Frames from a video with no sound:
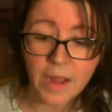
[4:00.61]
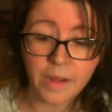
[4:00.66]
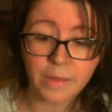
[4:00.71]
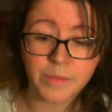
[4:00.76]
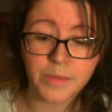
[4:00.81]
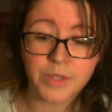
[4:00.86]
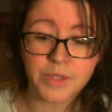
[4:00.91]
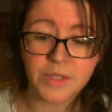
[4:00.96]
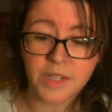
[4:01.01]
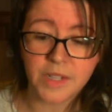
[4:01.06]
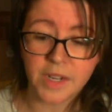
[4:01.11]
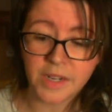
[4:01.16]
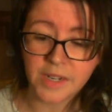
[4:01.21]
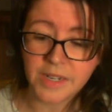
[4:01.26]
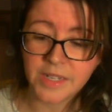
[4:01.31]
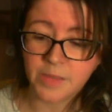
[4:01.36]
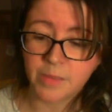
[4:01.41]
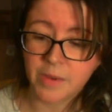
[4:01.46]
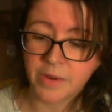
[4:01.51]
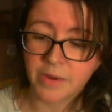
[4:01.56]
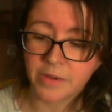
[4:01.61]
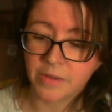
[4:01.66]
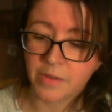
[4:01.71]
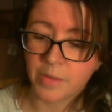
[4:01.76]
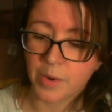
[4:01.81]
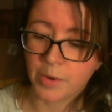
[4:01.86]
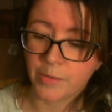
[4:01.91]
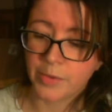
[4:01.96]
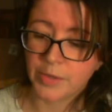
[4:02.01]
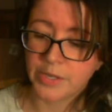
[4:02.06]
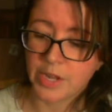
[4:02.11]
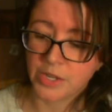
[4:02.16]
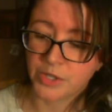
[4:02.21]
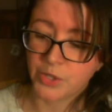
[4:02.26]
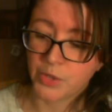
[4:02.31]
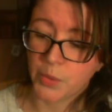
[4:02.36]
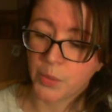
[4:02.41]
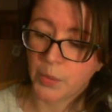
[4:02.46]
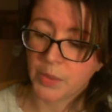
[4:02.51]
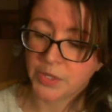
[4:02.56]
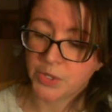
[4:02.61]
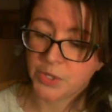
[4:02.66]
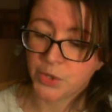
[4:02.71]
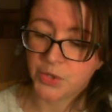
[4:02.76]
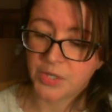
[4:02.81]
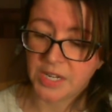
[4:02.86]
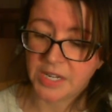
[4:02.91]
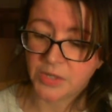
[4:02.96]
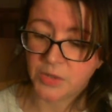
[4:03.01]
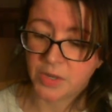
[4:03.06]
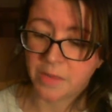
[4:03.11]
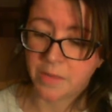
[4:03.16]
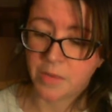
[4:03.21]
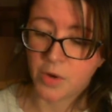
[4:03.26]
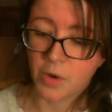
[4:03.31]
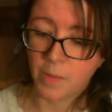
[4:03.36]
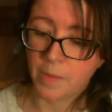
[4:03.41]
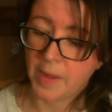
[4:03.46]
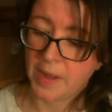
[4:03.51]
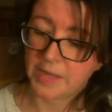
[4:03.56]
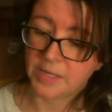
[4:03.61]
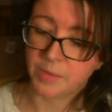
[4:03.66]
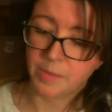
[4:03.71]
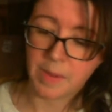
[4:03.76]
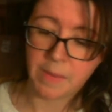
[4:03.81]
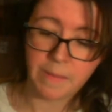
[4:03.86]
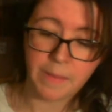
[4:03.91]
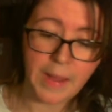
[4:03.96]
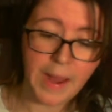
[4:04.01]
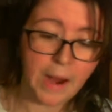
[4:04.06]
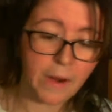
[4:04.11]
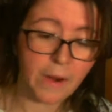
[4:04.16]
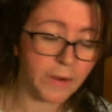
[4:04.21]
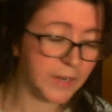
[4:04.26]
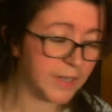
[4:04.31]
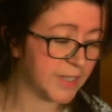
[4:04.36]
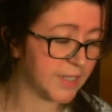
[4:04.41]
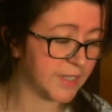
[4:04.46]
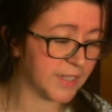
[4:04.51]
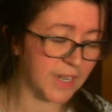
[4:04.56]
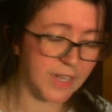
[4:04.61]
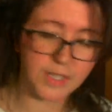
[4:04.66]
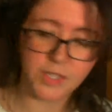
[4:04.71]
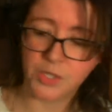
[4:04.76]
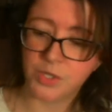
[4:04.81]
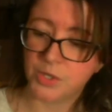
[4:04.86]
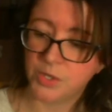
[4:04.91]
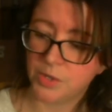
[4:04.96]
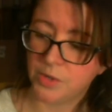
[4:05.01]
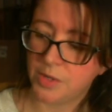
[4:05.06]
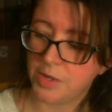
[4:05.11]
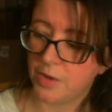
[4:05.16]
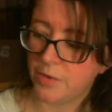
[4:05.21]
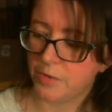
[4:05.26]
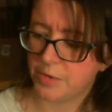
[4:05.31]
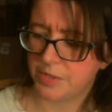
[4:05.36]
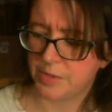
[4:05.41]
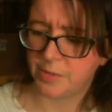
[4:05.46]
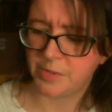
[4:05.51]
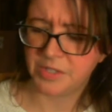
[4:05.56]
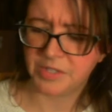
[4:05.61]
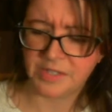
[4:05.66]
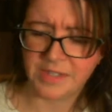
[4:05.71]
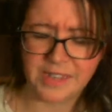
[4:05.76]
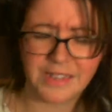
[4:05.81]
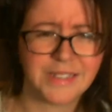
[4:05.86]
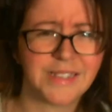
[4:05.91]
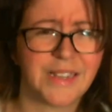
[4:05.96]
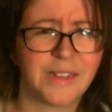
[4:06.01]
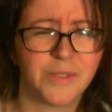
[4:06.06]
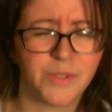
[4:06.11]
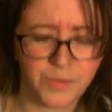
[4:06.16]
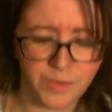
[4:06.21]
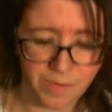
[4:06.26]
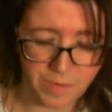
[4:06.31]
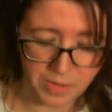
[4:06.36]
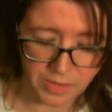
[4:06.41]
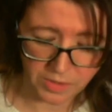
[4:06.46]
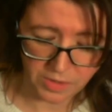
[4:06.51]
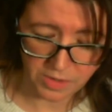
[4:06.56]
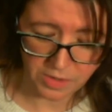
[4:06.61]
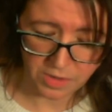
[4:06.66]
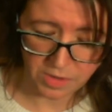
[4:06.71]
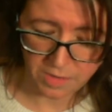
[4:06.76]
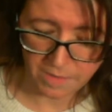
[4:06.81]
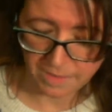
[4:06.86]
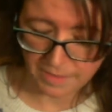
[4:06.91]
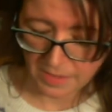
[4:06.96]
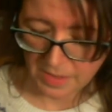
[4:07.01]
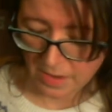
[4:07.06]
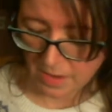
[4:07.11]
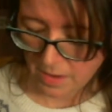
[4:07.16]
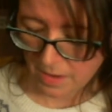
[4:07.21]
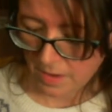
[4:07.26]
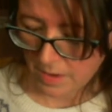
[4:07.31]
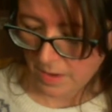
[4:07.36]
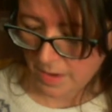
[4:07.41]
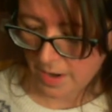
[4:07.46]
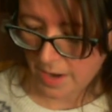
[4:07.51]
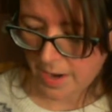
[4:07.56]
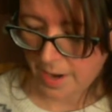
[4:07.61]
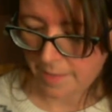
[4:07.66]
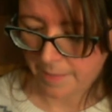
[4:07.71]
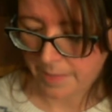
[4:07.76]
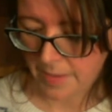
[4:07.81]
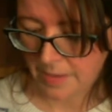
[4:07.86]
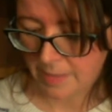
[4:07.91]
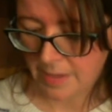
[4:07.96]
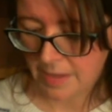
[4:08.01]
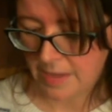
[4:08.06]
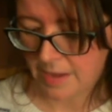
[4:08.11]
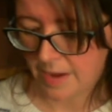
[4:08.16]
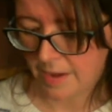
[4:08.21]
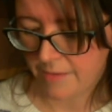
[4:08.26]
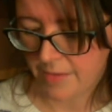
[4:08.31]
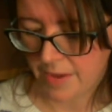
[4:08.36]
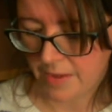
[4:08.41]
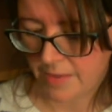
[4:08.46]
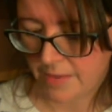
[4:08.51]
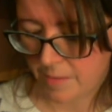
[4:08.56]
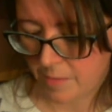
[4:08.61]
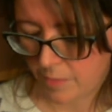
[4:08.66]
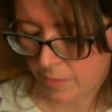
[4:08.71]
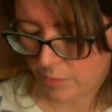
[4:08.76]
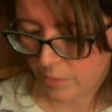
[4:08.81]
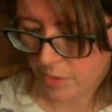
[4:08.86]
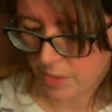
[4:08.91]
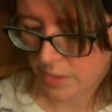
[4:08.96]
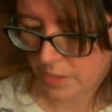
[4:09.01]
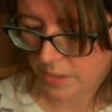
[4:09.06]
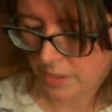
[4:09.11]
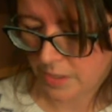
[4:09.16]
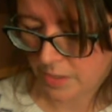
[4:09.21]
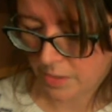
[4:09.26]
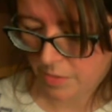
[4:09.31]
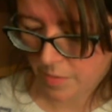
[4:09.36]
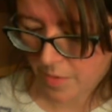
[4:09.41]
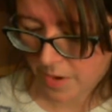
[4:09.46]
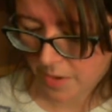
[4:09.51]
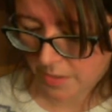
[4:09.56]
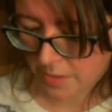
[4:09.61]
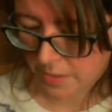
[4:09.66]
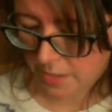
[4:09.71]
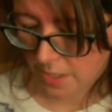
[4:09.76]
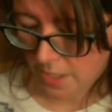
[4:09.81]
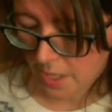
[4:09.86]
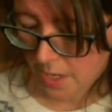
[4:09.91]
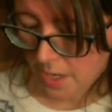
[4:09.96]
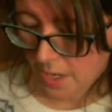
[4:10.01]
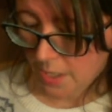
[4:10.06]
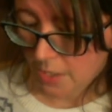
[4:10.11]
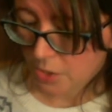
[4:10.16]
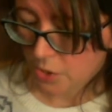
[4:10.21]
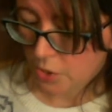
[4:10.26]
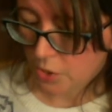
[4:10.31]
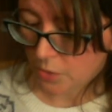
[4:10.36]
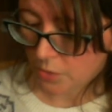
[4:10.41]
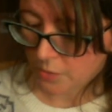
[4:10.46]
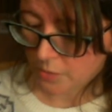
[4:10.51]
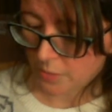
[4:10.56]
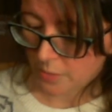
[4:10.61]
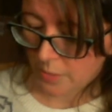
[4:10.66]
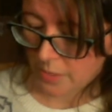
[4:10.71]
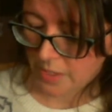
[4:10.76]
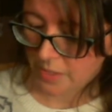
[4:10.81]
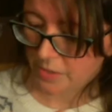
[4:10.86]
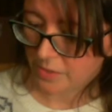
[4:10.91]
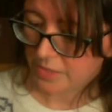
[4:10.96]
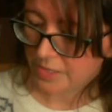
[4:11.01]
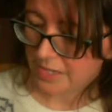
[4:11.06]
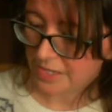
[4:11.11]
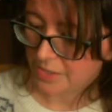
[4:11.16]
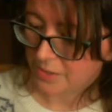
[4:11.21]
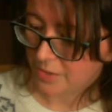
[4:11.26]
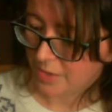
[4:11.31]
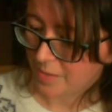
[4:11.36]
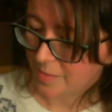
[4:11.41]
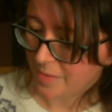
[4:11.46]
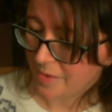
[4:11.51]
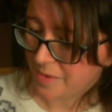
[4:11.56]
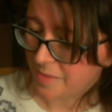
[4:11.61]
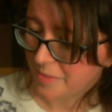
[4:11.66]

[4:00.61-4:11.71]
Um, Done is better than perfect, and Don't Quit Your Daydream notepads by Parrott Design Studio. For some reason, that sounds familiar. Uh, maybe I've had them before in another box. Don't Quit Your Daydream.